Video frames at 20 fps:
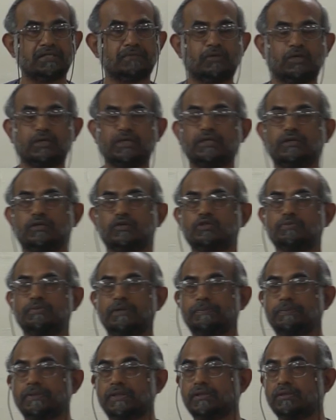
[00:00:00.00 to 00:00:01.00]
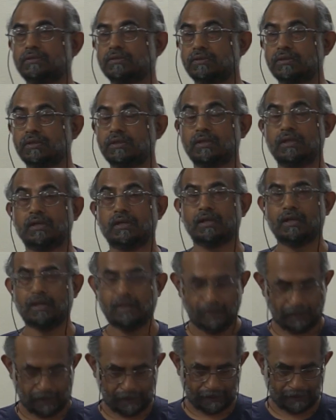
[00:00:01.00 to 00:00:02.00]
the morning newspaper
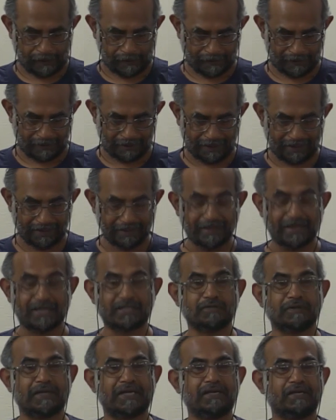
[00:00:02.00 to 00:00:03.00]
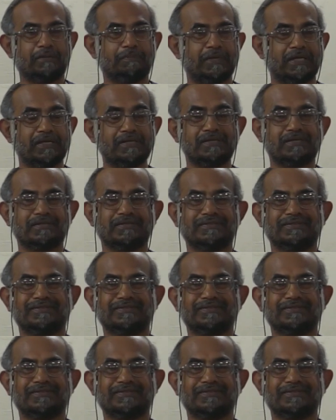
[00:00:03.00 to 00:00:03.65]
and gets very depressed,